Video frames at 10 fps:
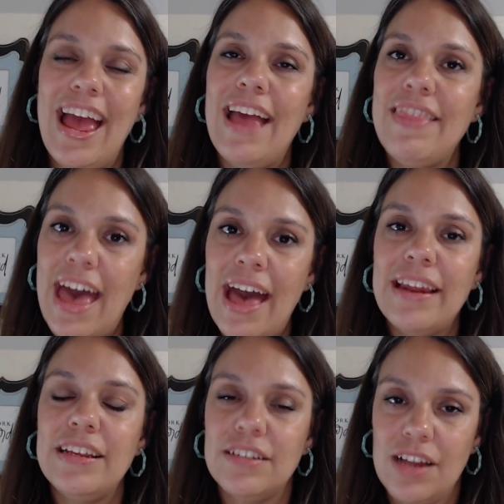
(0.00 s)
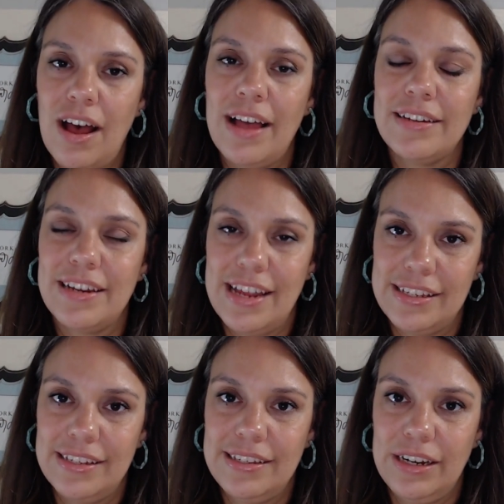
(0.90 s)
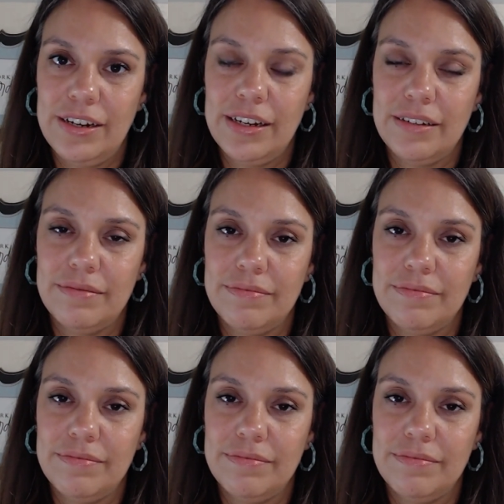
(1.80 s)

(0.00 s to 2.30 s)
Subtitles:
And that is not necessary.